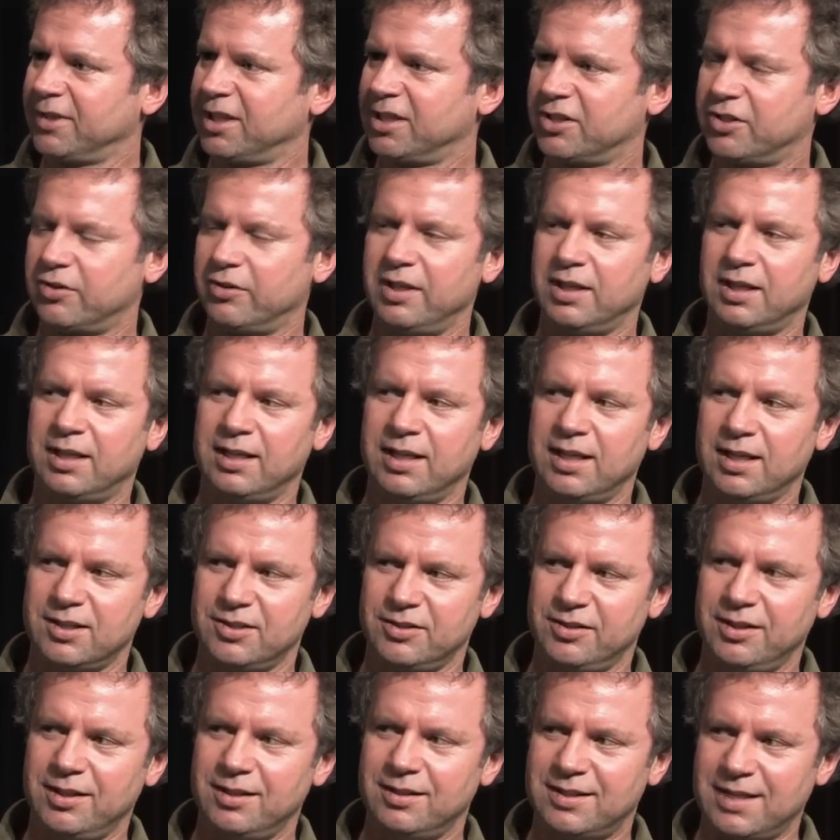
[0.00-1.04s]
So they can
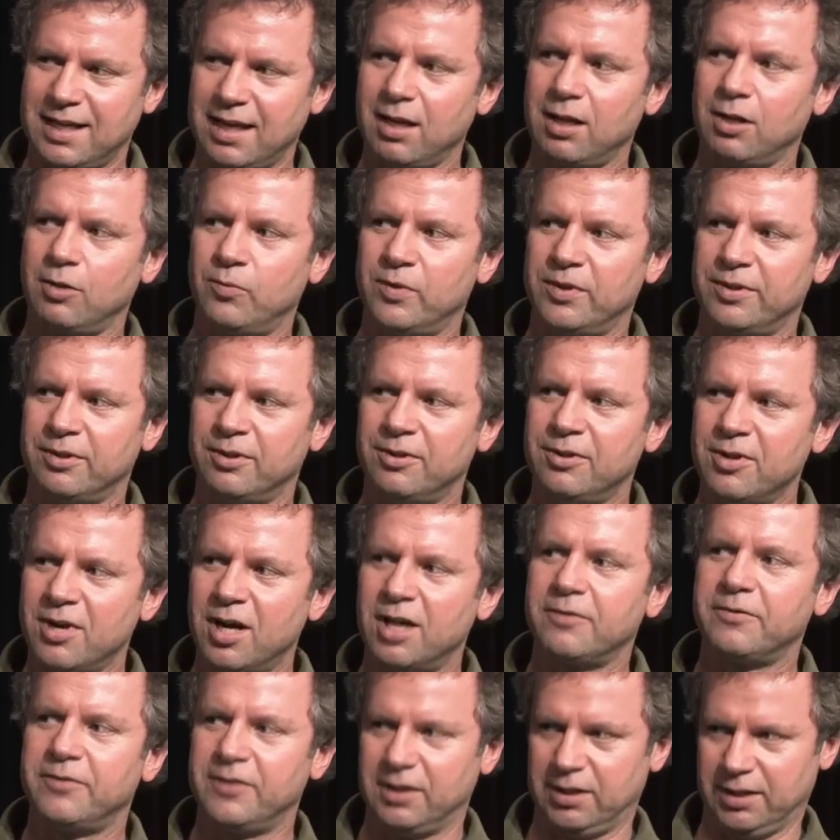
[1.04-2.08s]
actually tell when they're
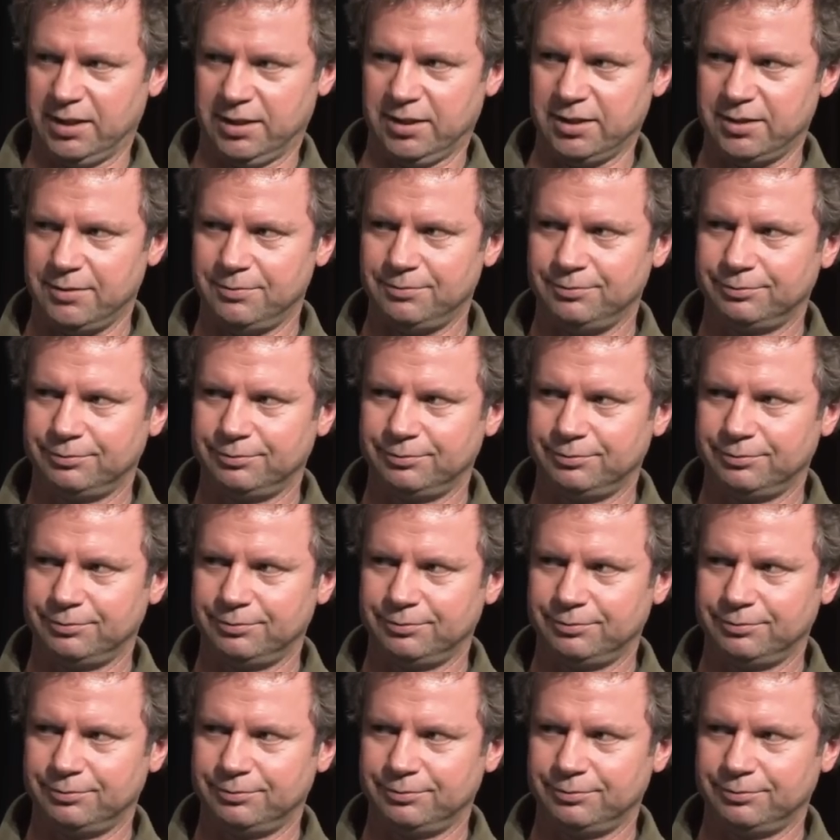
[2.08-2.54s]
not feeling it.